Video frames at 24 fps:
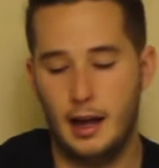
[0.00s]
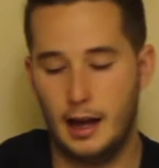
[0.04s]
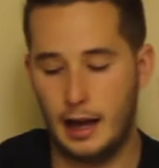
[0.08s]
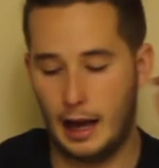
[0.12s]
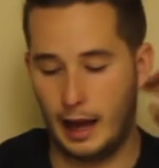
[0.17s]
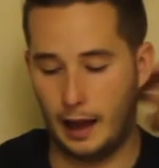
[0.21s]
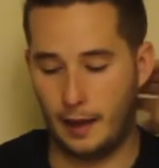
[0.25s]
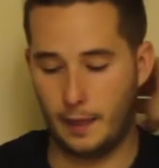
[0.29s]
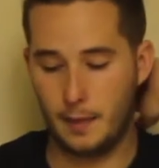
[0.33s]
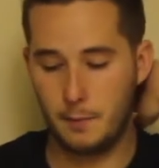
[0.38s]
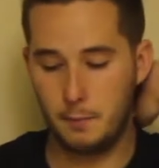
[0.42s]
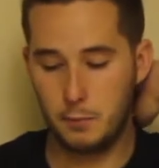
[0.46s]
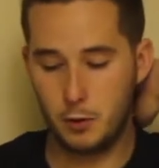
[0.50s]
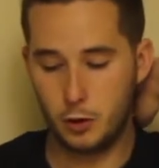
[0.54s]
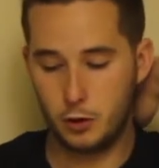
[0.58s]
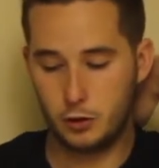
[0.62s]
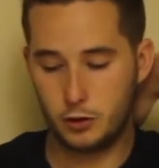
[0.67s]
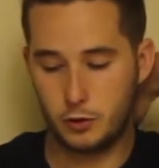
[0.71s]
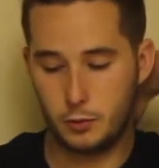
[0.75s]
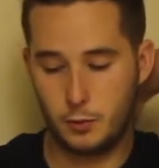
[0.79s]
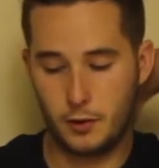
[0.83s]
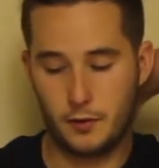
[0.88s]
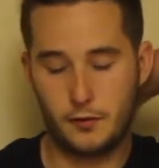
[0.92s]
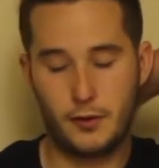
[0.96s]
And the
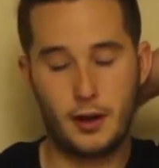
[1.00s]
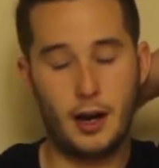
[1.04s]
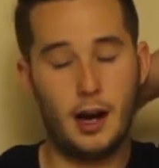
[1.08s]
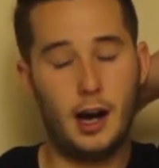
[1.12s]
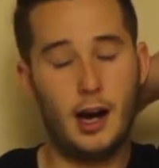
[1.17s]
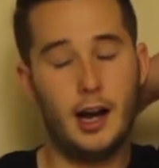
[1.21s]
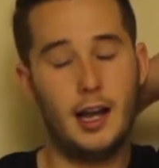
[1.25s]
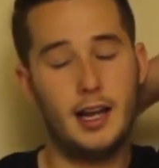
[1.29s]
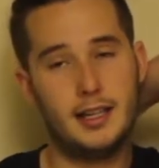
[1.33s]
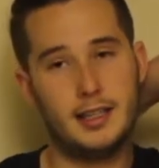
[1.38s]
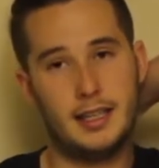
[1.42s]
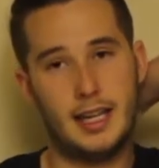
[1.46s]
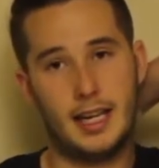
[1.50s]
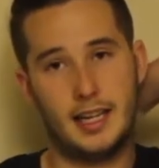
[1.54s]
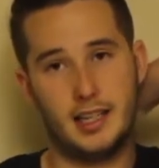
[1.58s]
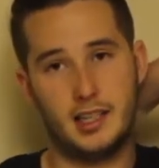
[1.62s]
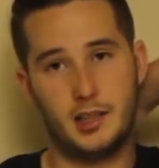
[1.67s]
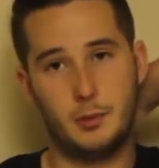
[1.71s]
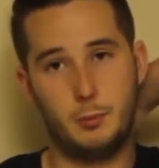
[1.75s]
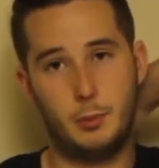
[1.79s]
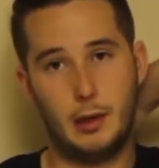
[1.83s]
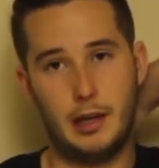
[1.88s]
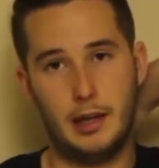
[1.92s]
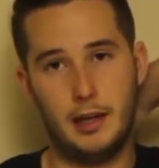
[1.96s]
boss with the highest
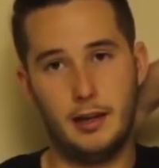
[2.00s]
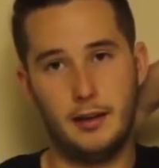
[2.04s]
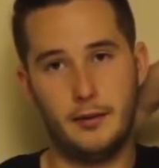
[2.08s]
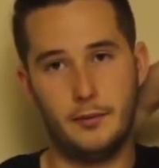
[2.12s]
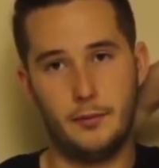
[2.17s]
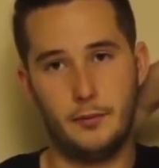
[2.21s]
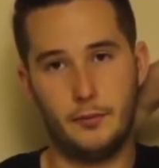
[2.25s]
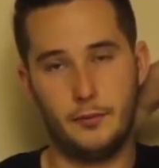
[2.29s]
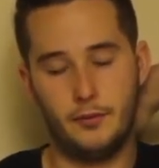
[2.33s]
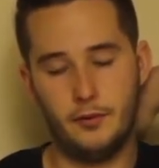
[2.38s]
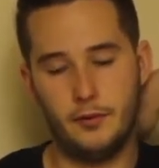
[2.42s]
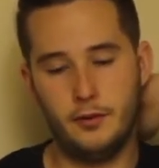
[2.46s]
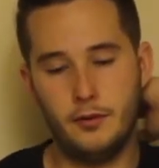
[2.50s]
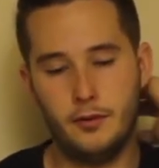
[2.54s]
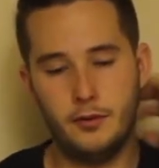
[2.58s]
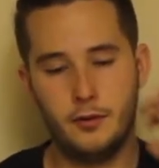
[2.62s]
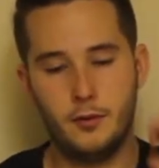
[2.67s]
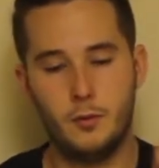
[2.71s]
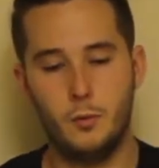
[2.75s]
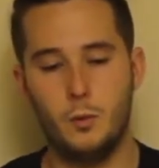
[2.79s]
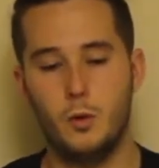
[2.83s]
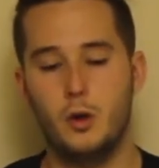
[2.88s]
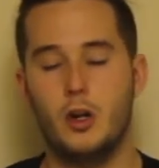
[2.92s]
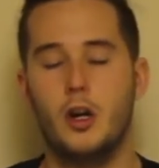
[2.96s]
XP
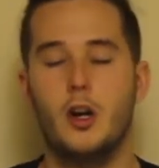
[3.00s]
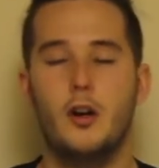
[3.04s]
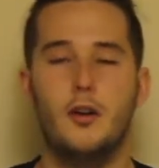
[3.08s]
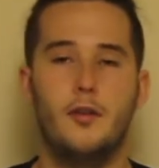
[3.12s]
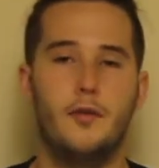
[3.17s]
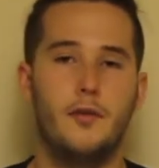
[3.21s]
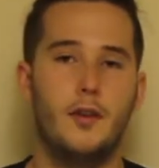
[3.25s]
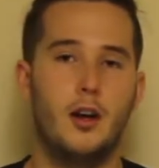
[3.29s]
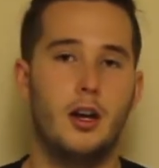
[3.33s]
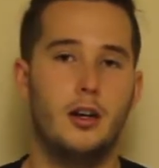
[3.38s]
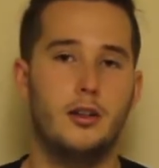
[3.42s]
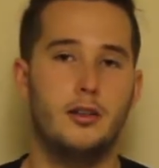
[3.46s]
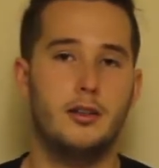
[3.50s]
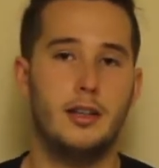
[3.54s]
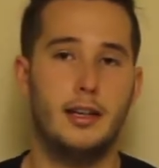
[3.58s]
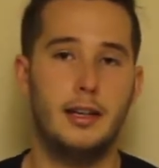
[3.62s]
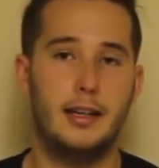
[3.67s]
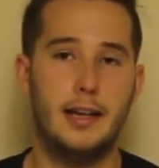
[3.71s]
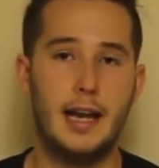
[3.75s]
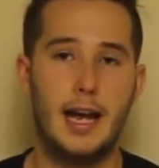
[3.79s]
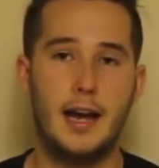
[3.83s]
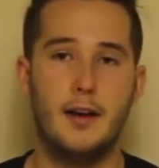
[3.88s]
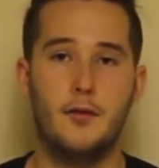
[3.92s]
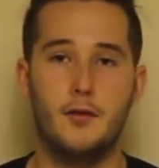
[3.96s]
will go first
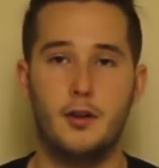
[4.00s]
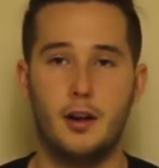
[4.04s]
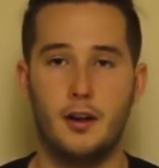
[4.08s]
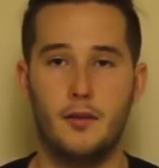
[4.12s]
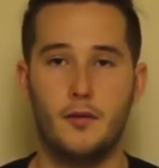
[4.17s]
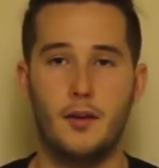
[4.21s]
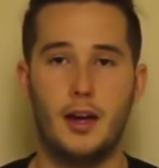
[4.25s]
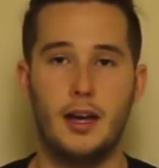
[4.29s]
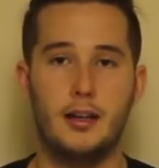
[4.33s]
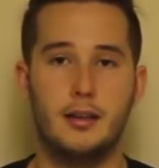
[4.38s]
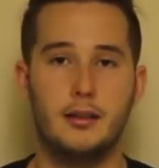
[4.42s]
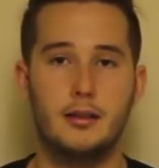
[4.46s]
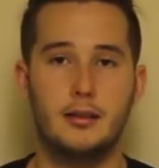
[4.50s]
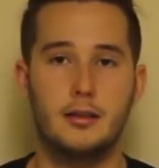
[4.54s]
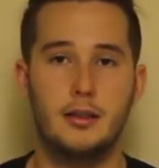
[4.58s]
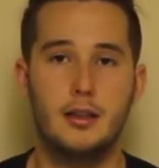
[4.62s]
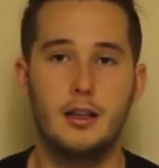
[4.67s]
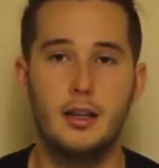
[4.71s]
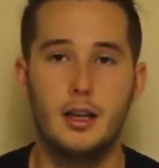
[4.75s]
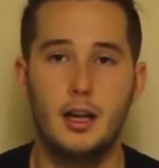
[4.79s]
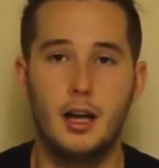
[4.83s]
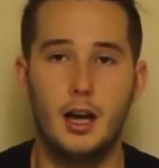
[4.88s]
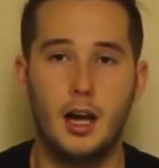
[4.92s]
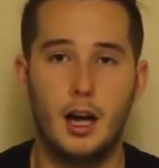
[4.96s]
in every phase,
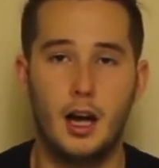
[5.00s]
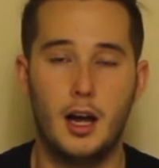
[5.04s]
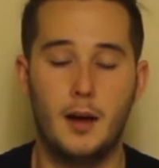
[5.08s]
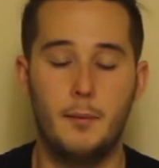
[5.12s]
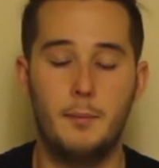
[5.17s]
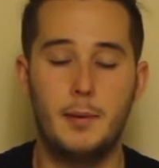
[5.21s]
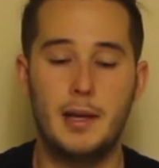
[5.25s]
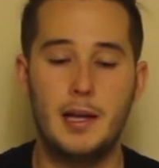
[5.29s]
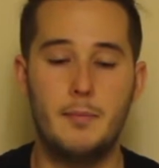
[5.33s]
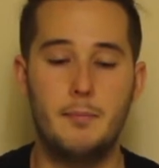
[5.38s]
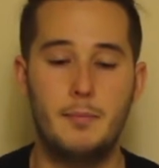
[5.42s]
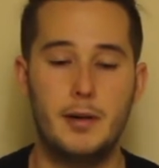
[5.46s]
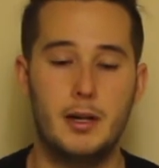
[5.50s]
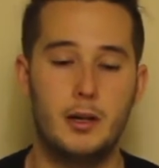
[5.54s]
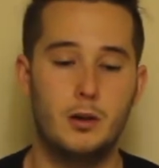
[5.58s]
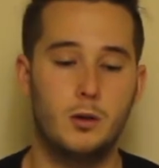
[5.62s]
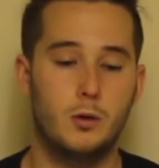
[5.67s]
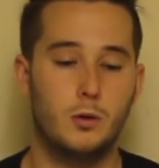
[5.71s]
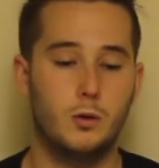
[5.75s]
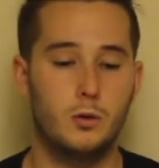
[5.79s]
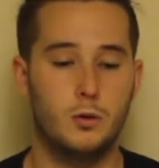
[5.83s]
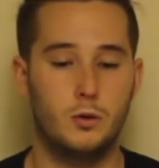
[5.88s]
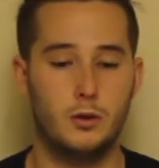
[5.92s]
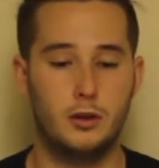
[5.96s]
be it
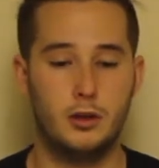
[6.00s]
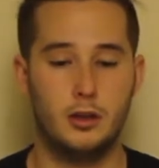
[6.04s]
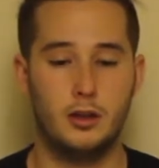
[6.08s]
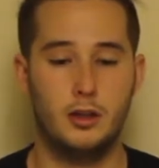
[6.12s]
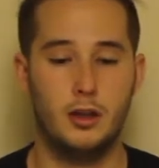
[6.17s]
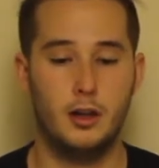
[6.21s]
build,